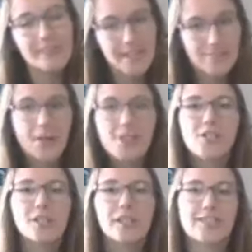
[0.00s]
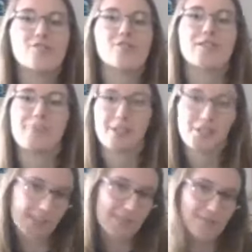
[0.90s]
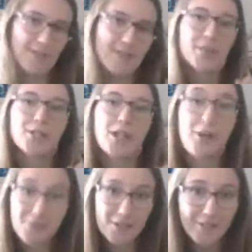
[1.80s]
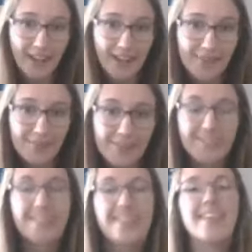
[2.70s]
in much cleaner and much safer and much healthier times,